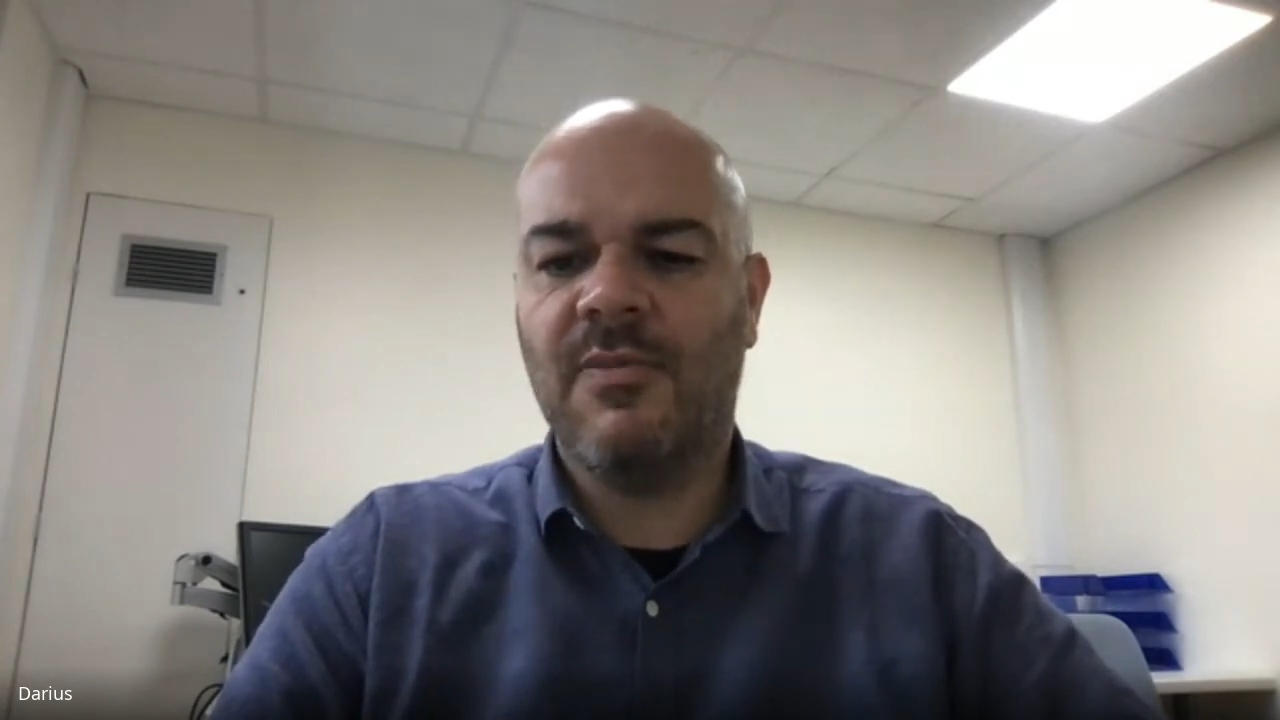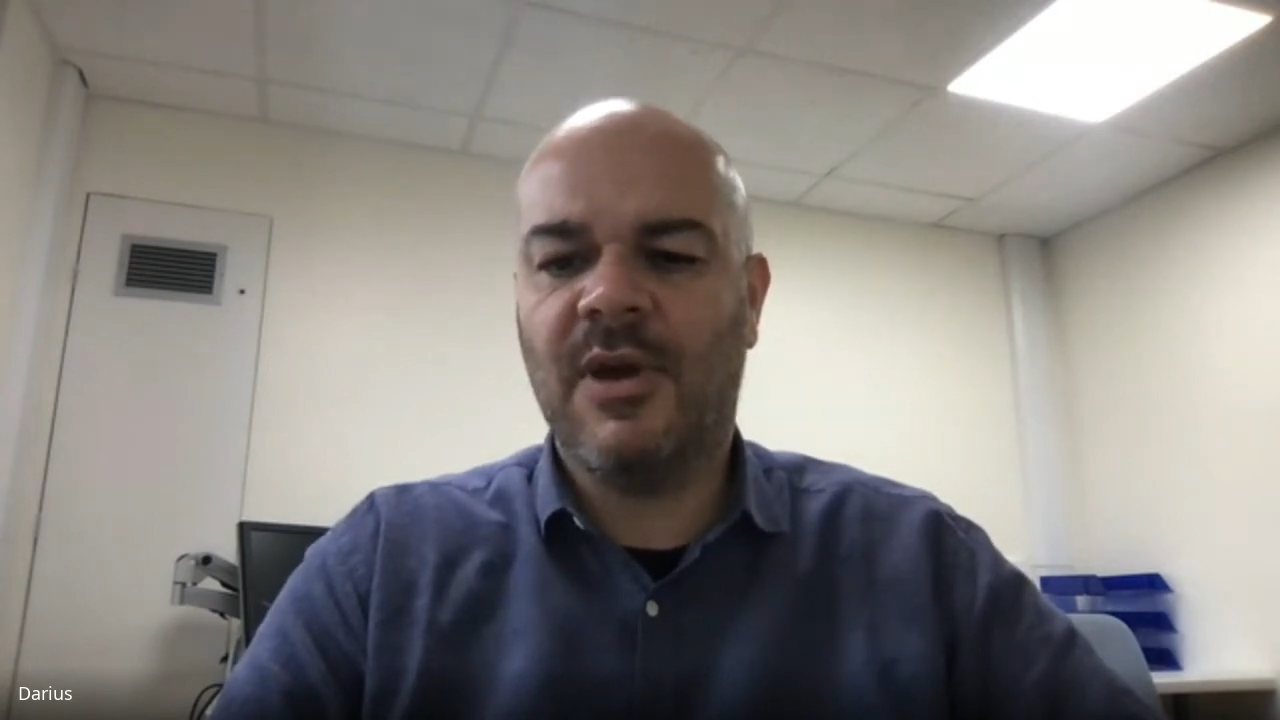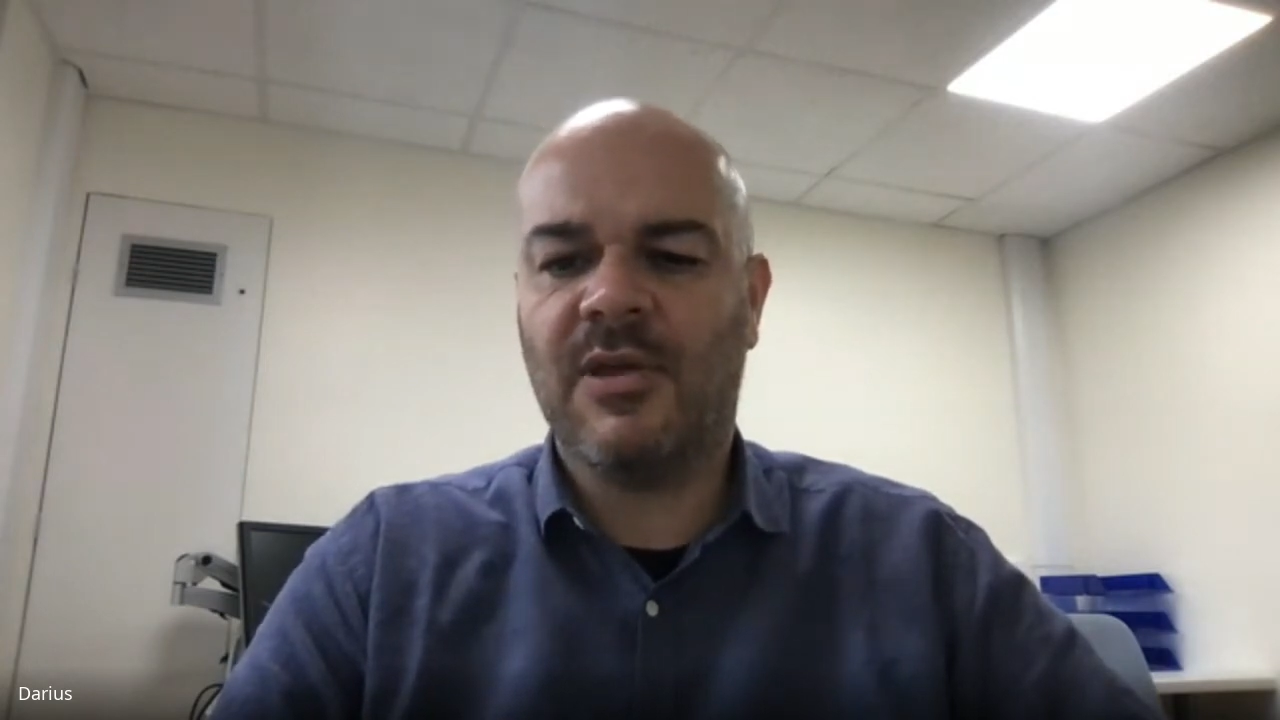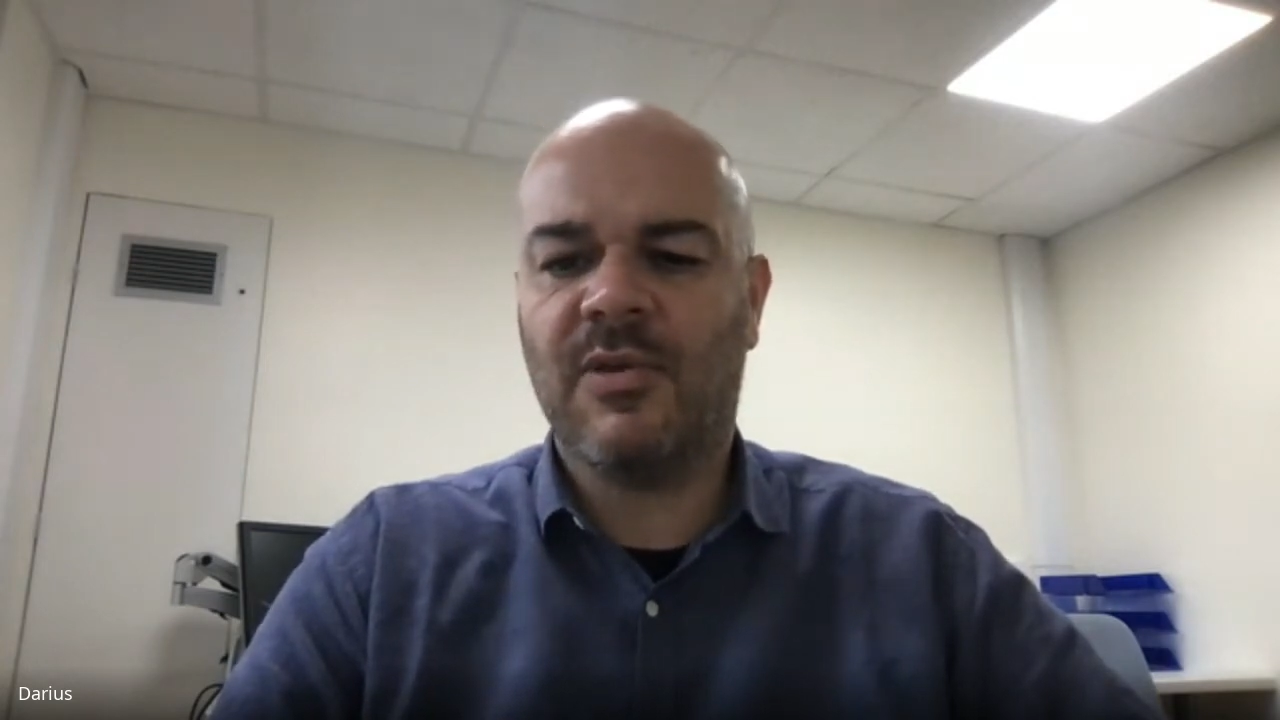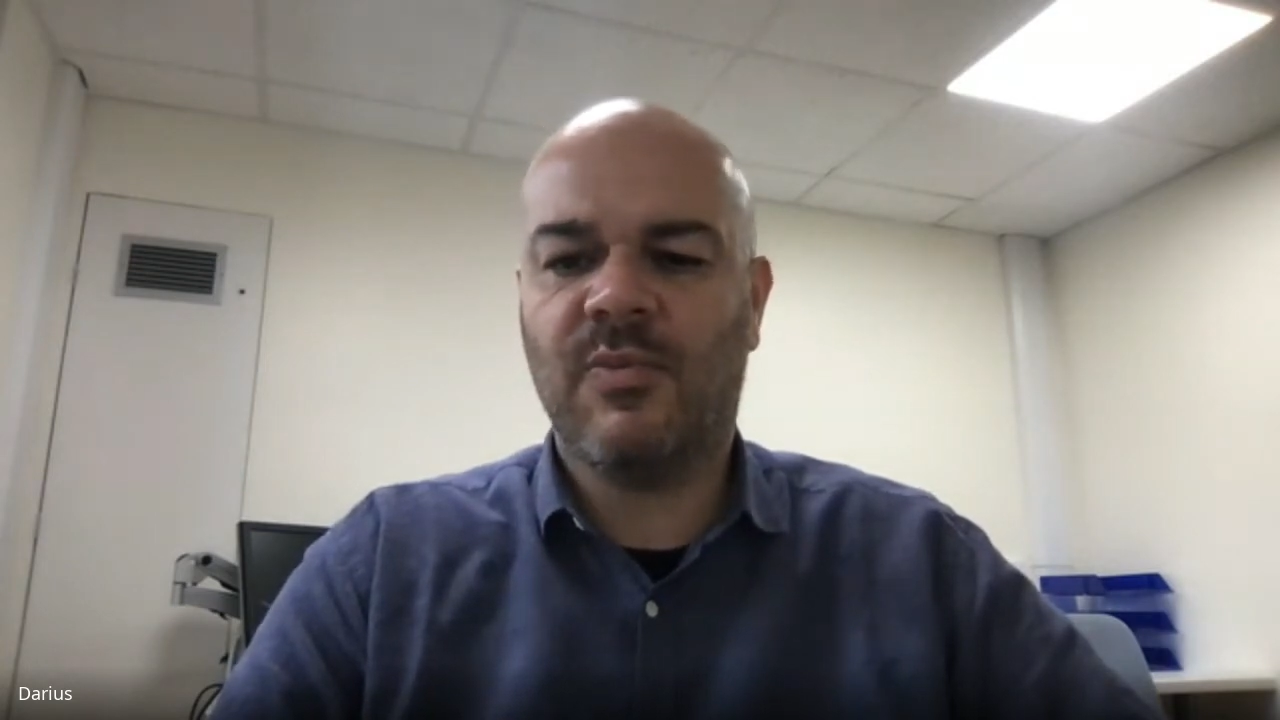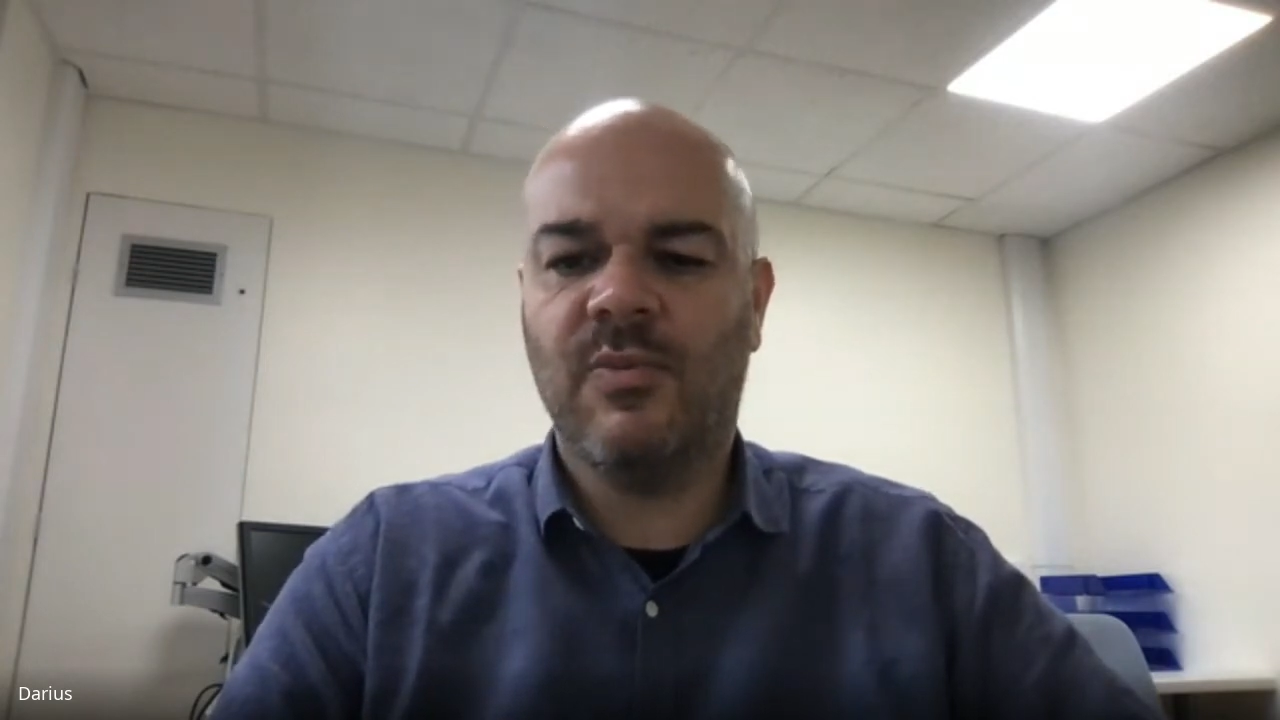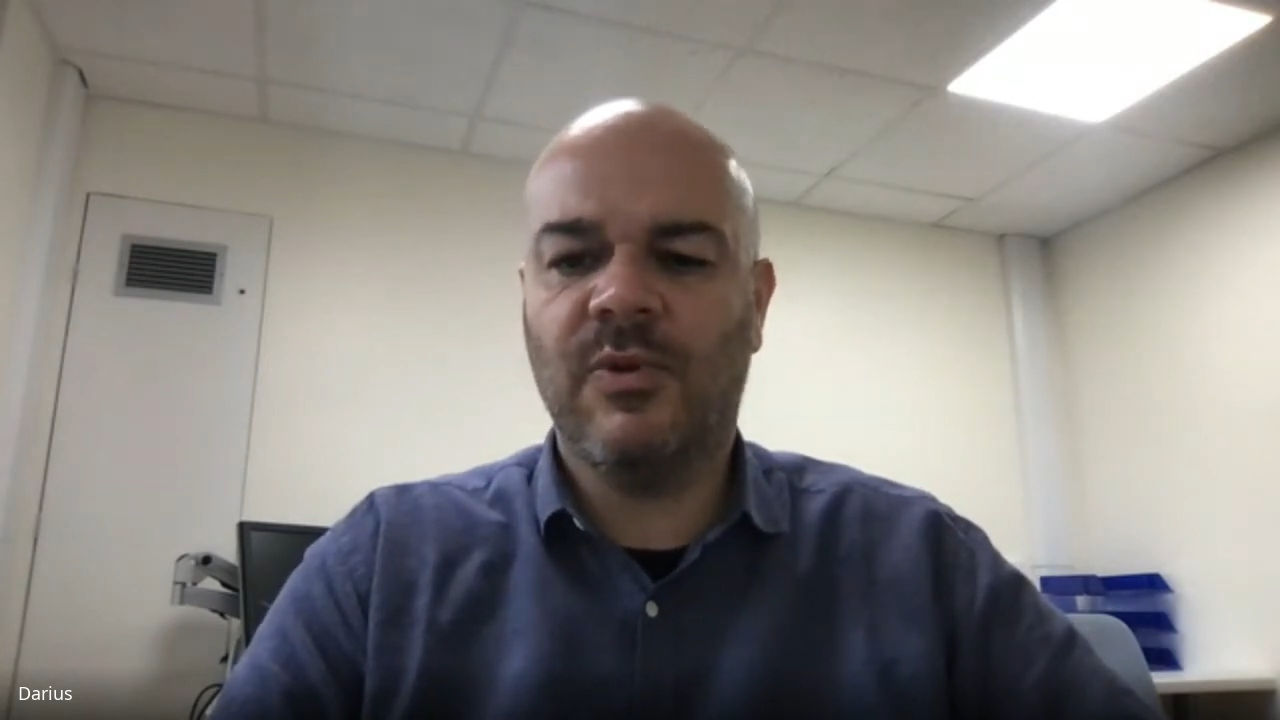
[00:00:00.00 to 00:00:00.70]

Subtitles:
much,